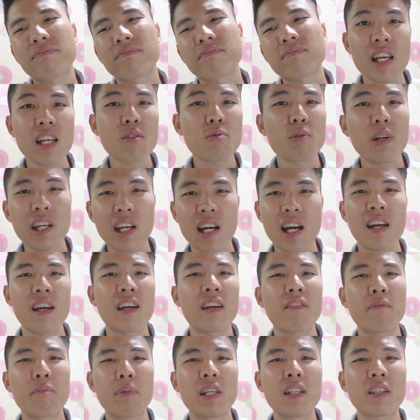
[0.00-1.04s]
that's why I
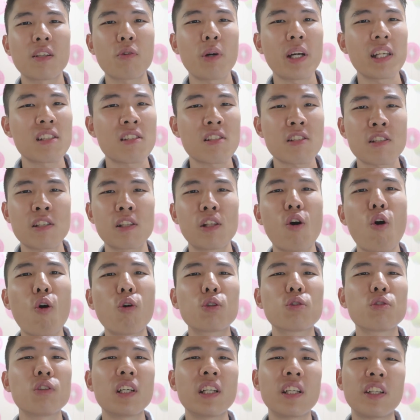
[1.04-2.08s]
have been quite
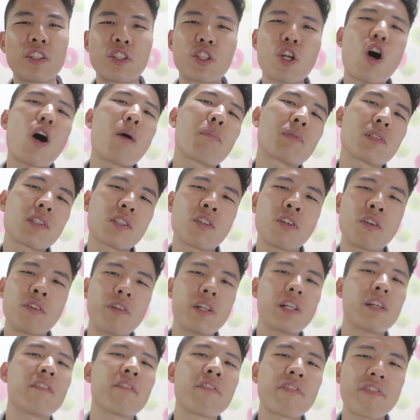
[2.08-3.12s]
slow to adopt
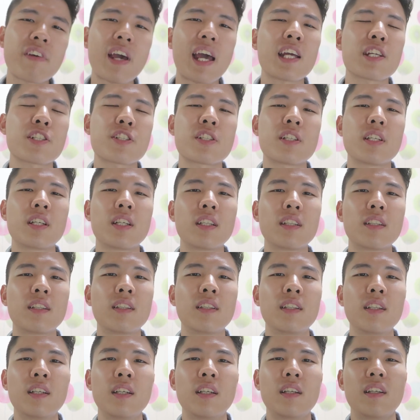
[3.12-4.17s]
Korean fashion,
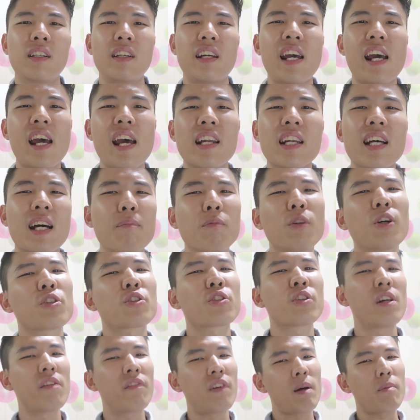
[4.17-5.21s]
and I'm not
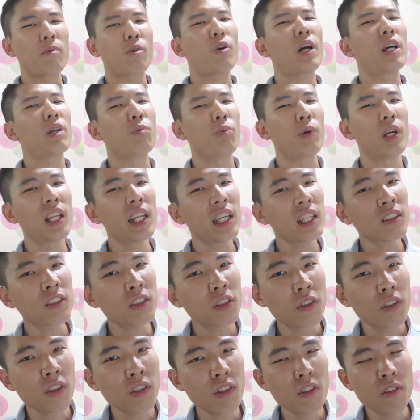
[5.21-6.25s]
sure if I'm quite willing
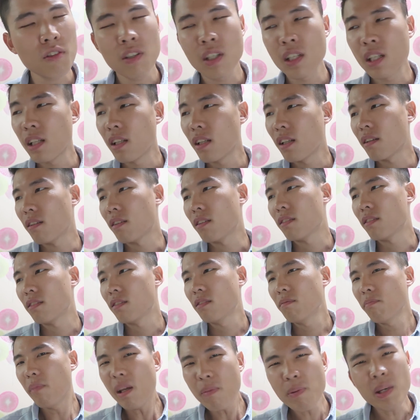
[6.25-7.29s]
to.
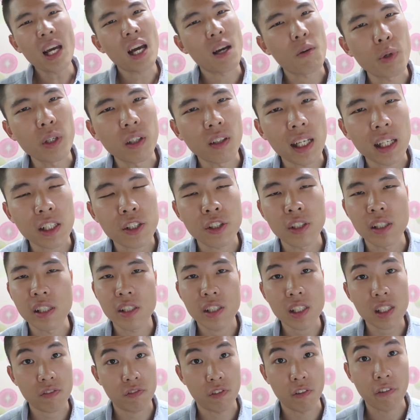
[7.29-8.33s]
Maybe I will actually,
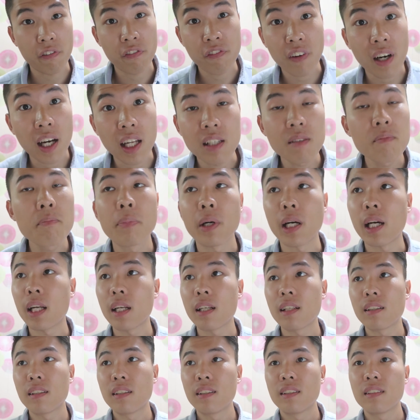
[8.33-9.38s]
just for fun,
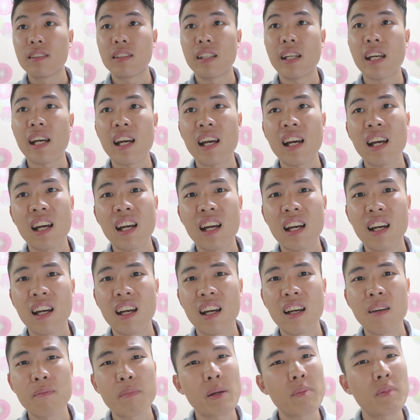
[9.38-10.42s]
but
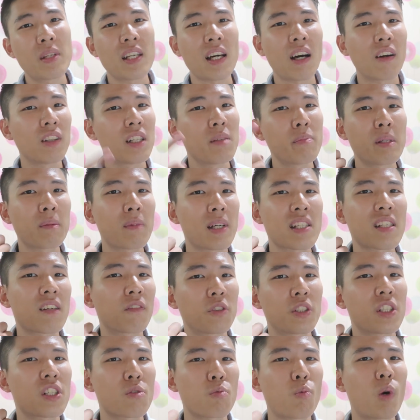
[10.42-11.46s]
maybe I'll limit myself
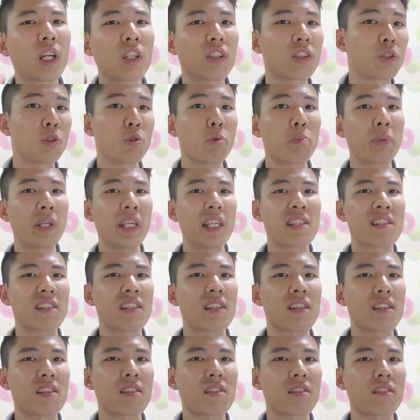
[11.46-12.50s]
to just 1 or 2
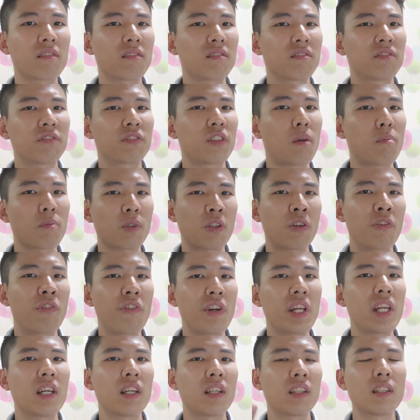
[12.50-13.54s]
pieces from
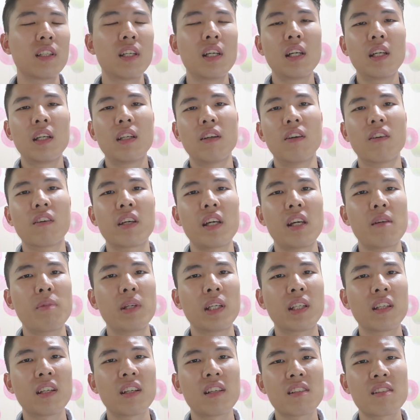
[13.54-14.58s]
Korea, okay?
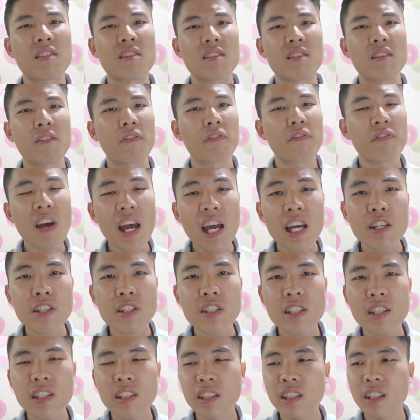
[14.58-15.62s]
Because the
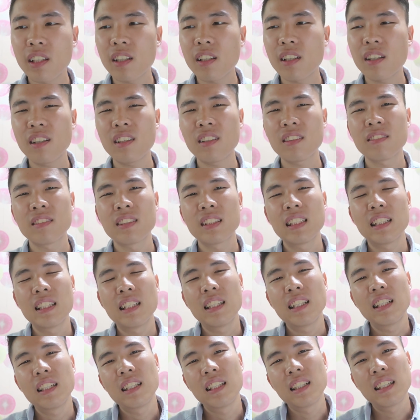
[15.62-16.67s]
fashion here,
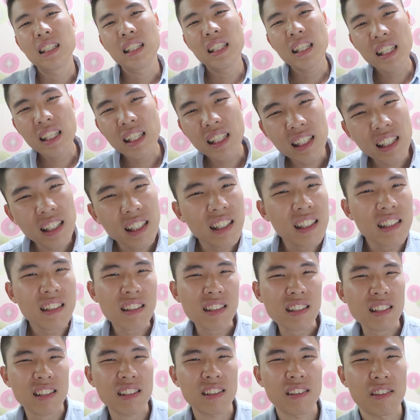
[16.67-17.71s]

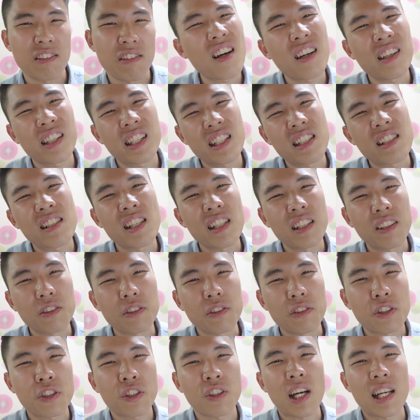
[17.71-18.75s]
it's not easy
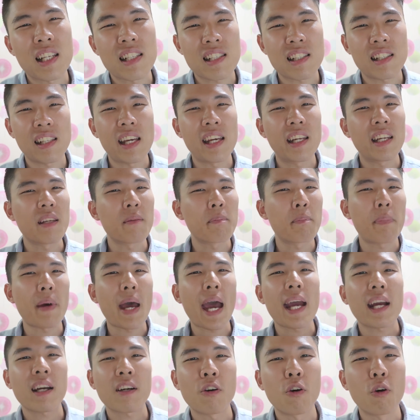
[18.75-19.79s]
to translate it
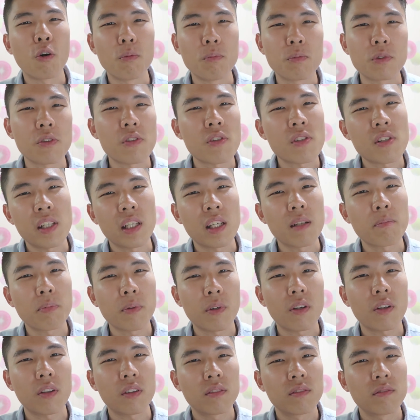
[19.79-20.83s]
back home to
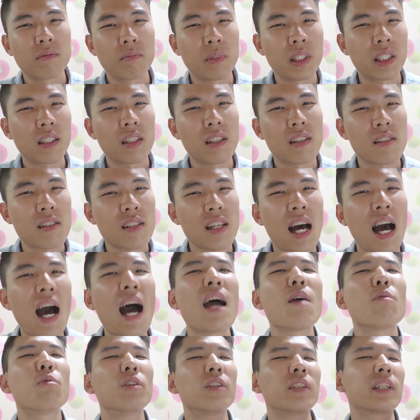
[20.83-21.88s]
Singapore, because
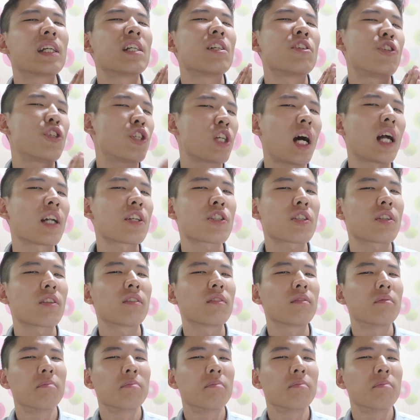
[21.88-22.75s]
I would get judged